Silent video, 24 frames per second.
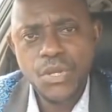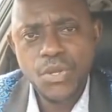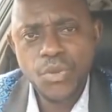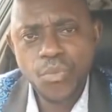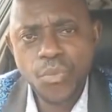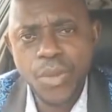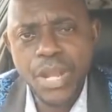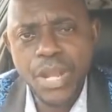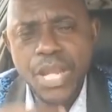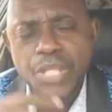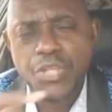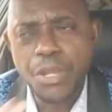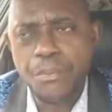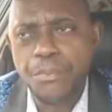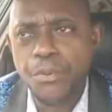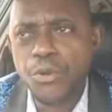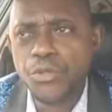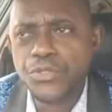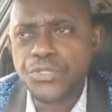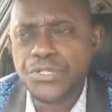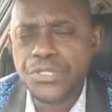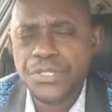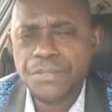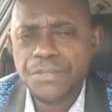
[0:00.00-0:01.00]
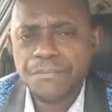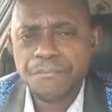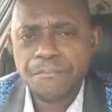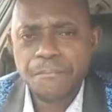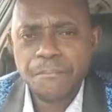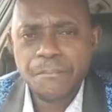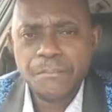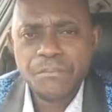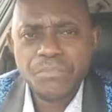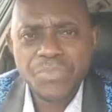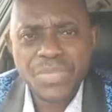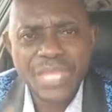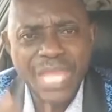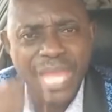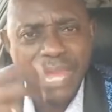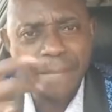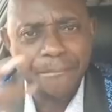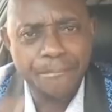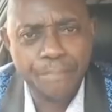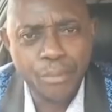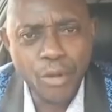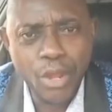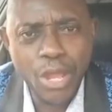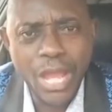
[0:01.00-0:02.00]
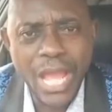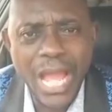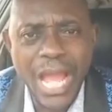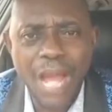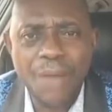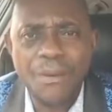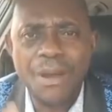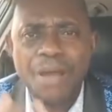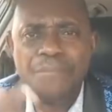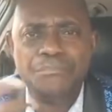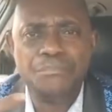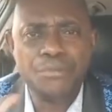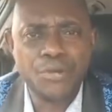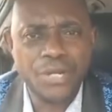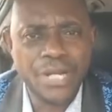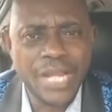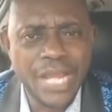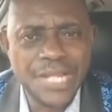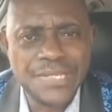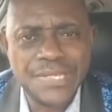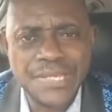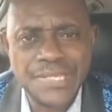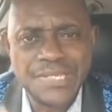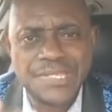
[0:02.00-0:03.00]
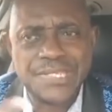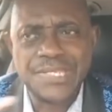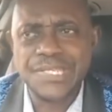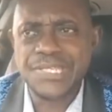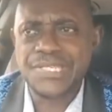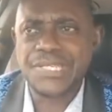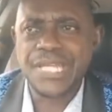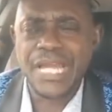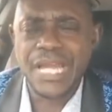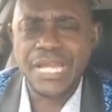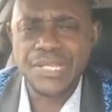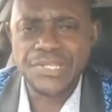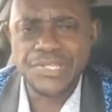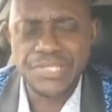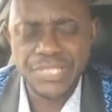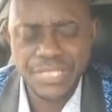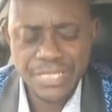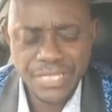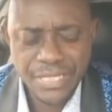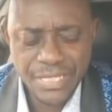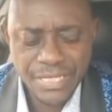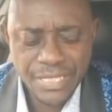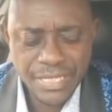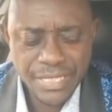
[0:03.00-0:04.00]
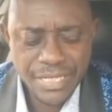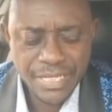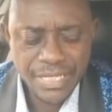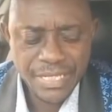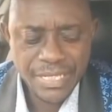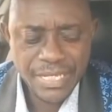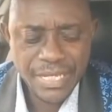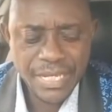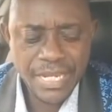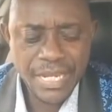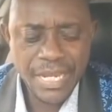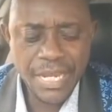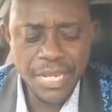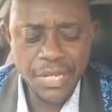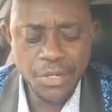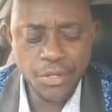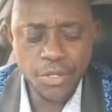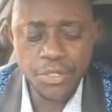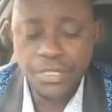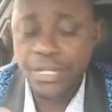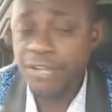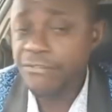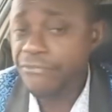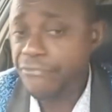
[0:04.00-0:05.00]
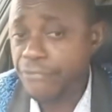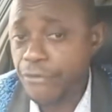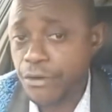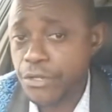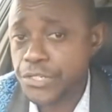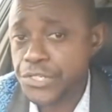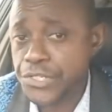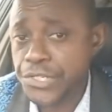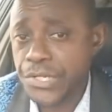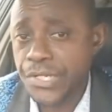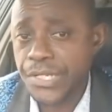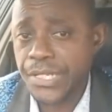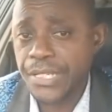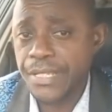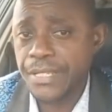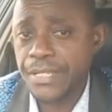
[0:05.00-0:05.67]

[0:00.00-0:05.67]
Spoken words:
when it's supposed to employ our brothers and sisters, it not they functioning.